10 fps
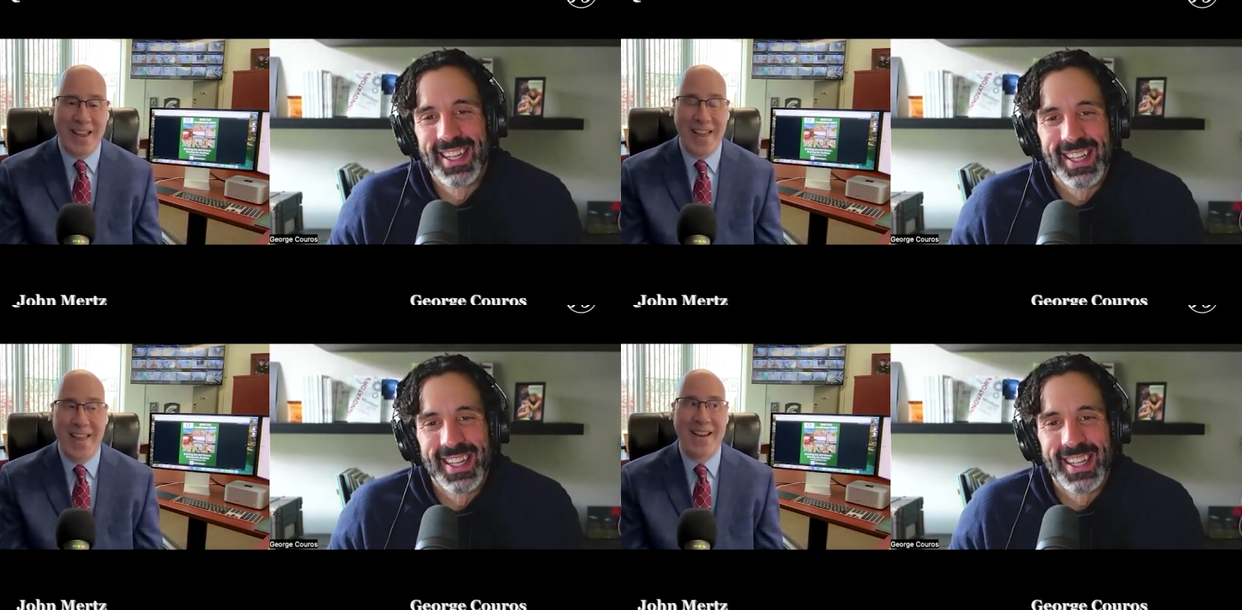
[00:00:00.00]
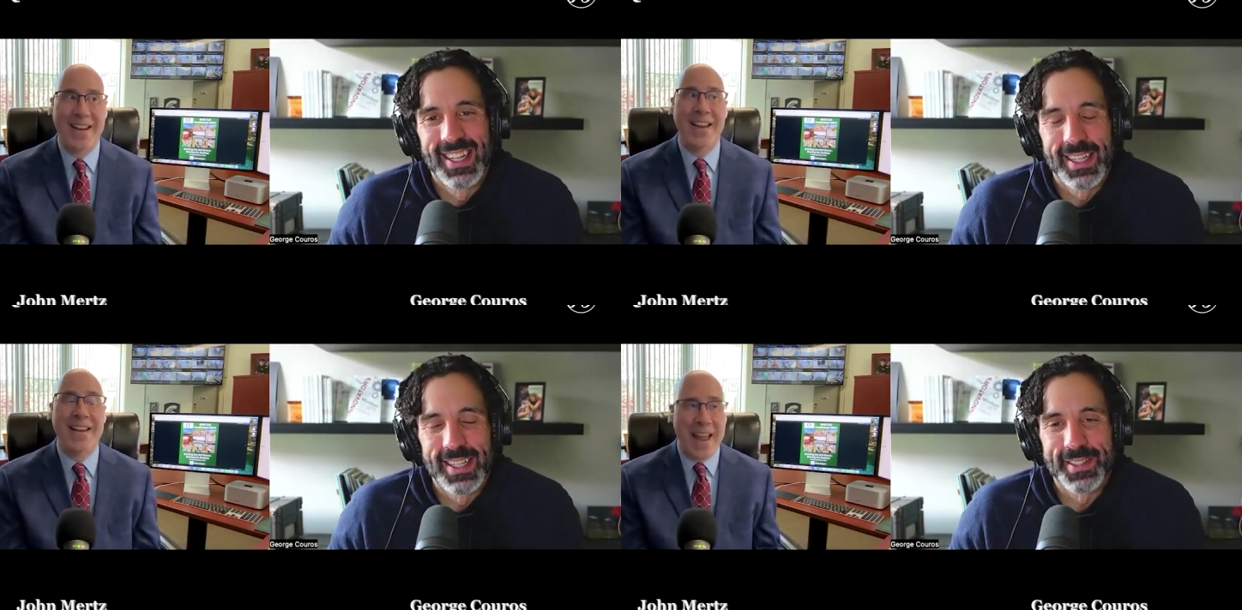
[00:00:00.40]
Speaker 1: And,
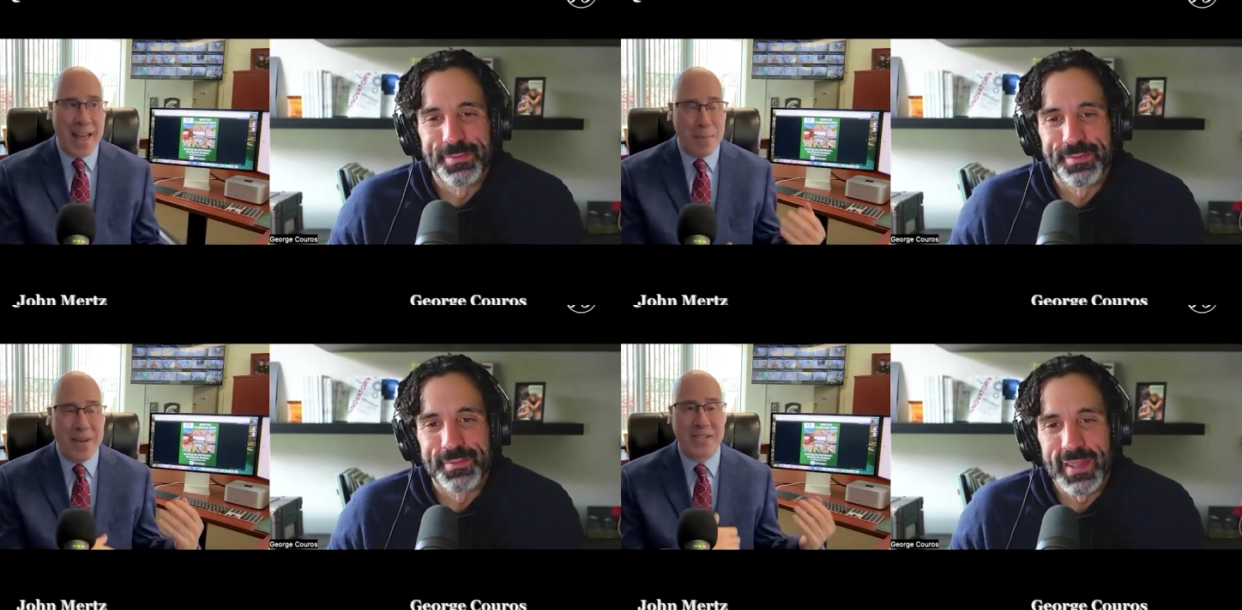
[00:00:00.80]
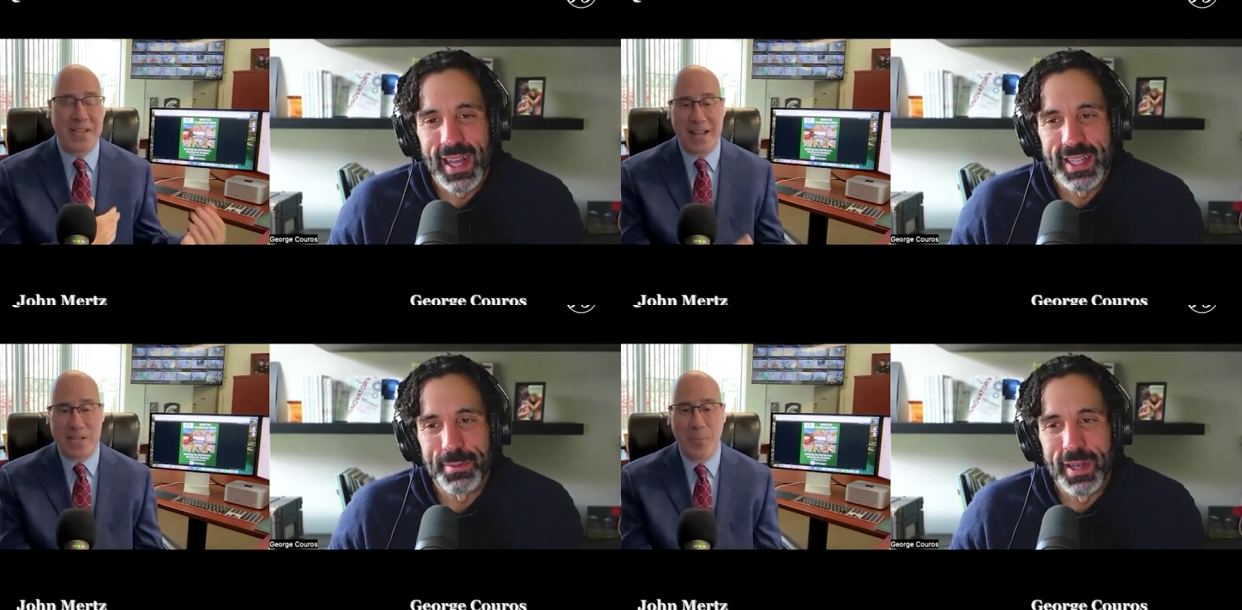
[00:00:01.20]
and yeah, it means a
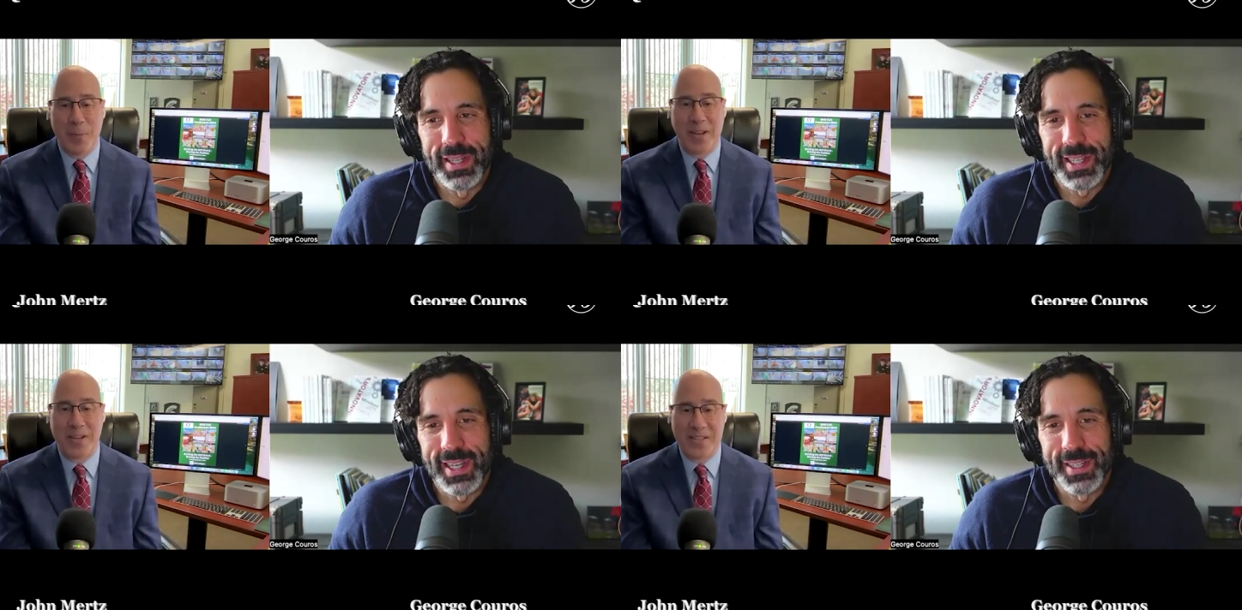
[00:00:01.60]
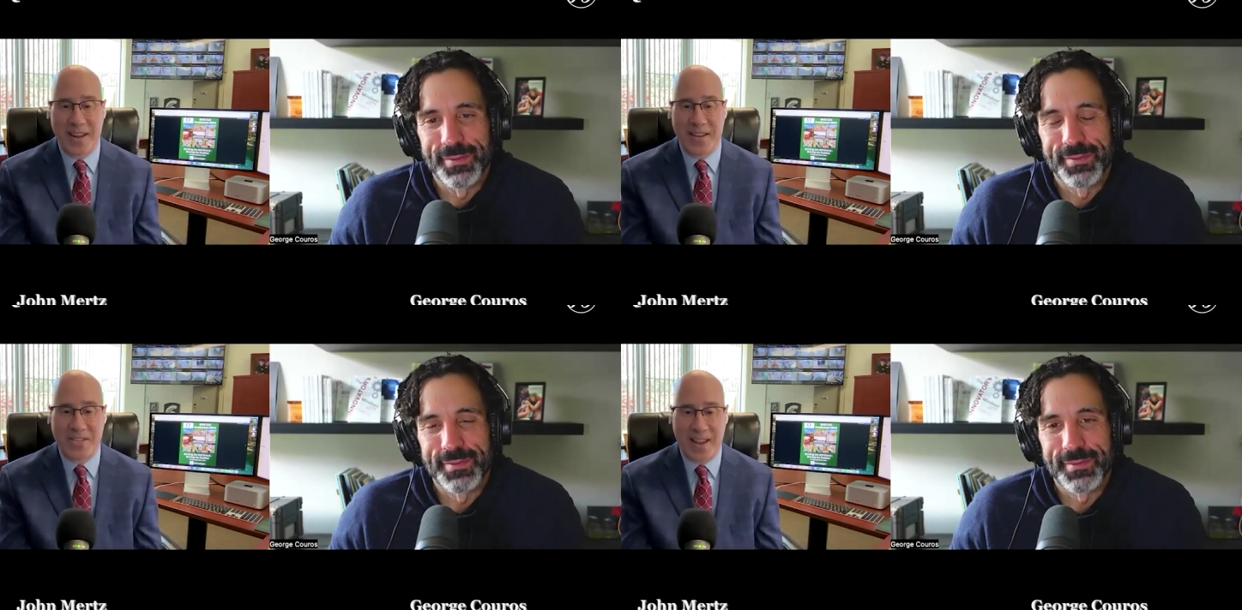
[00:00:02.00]
lot to me because
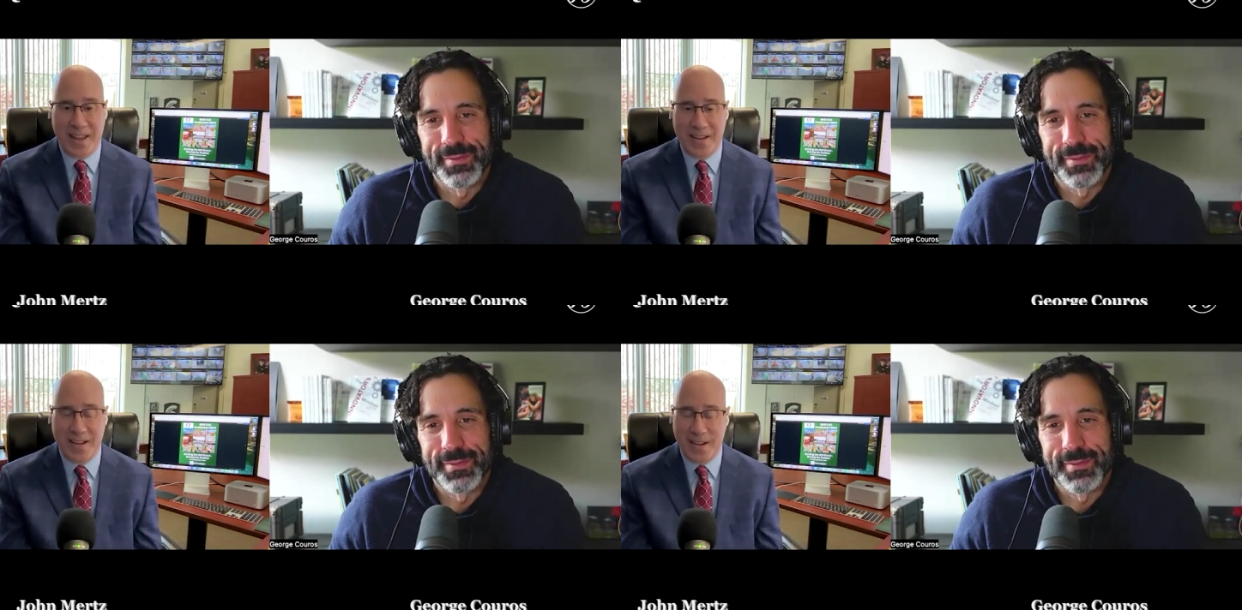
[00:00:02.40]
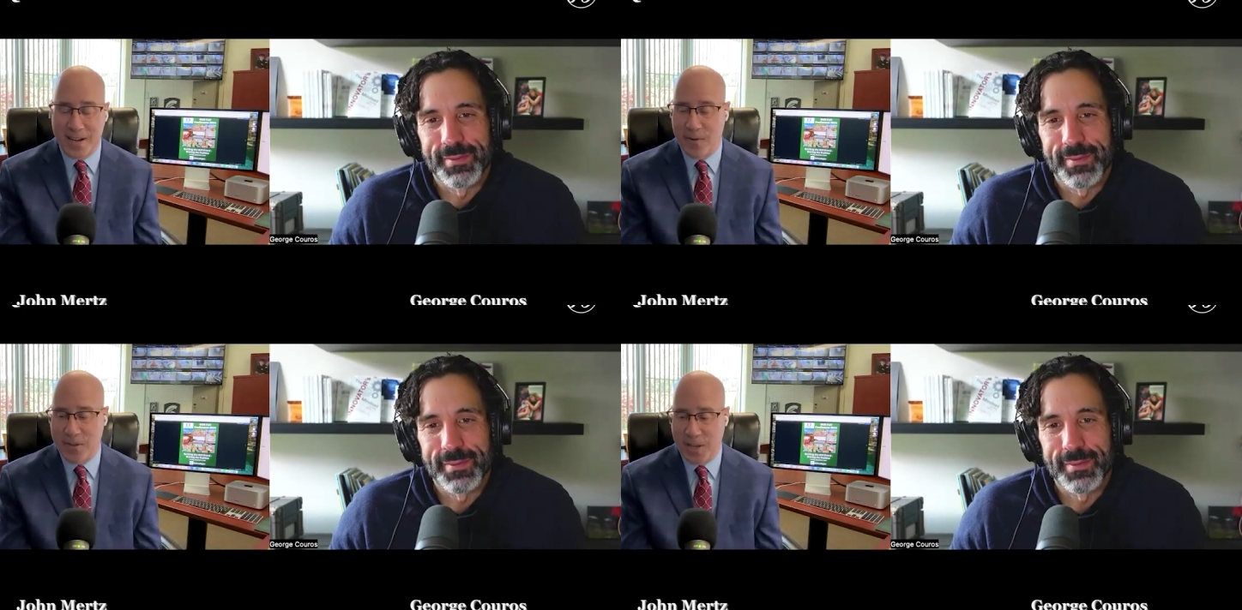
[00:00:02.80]
Dan's dad did it and
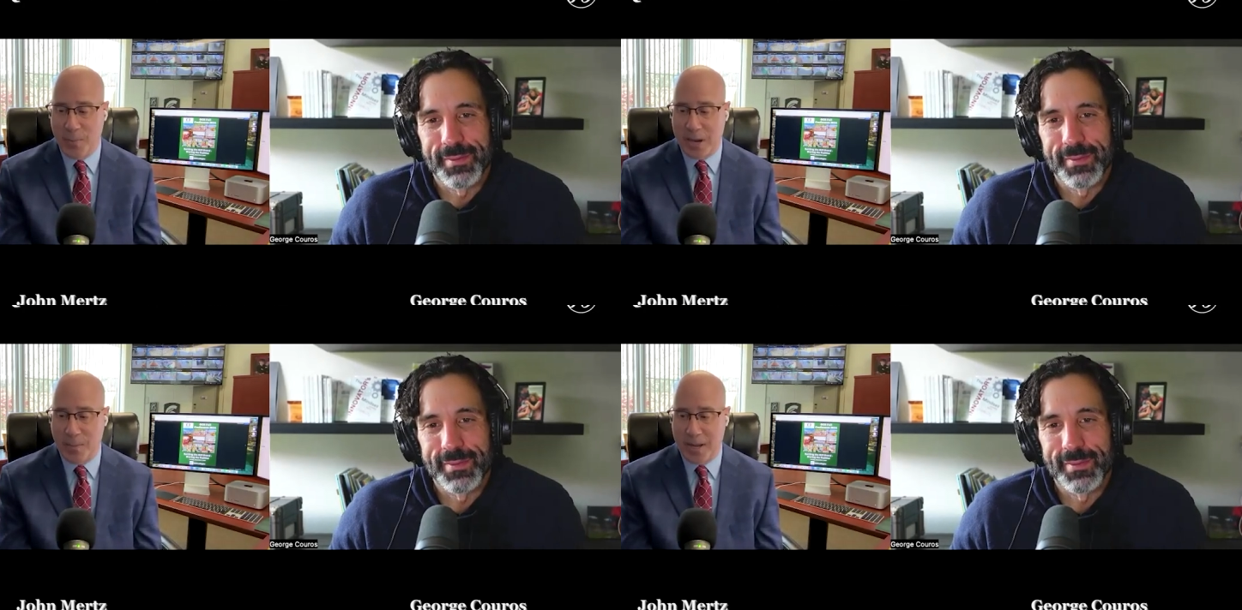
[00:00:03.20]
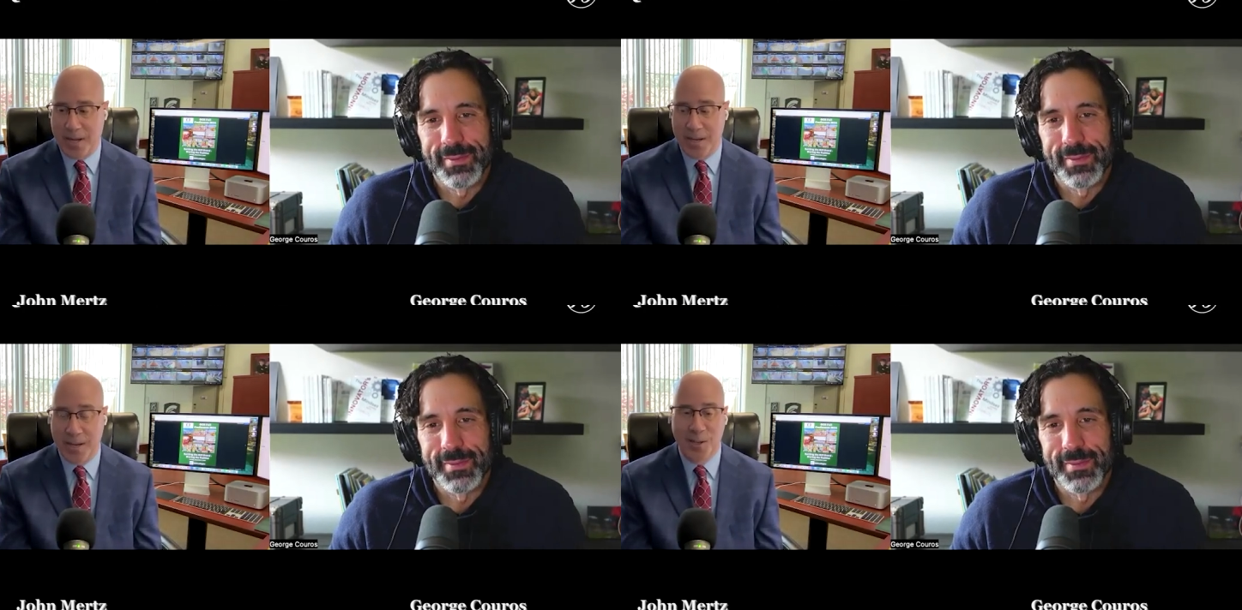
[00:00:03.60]
everything. But I'm like,
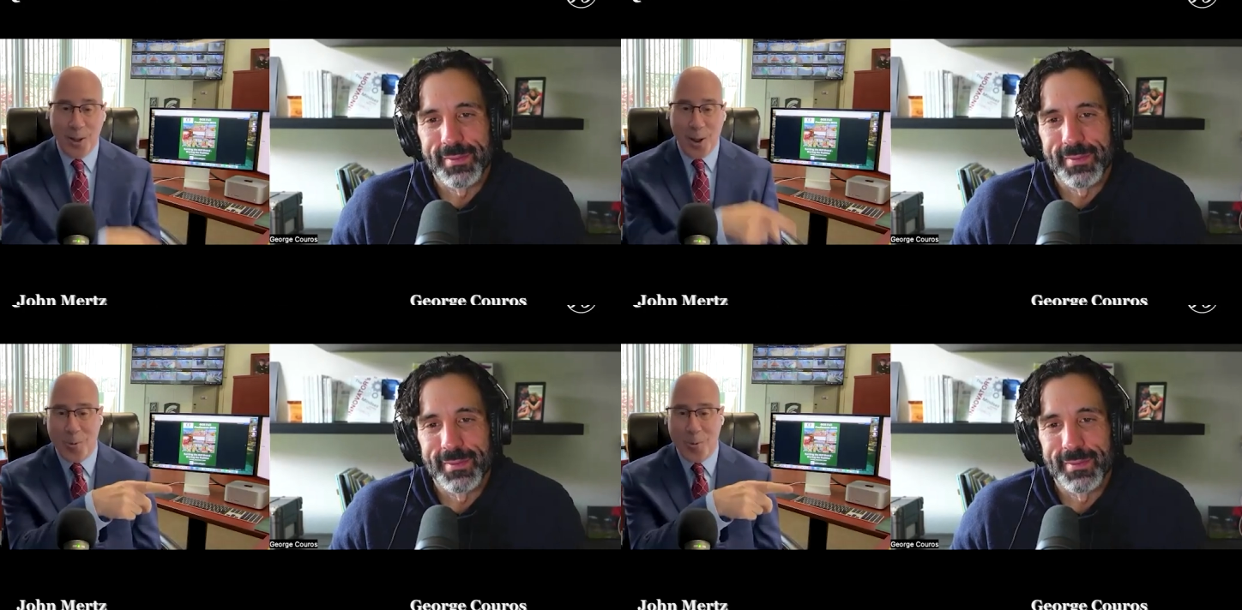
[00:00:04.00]
"Oh."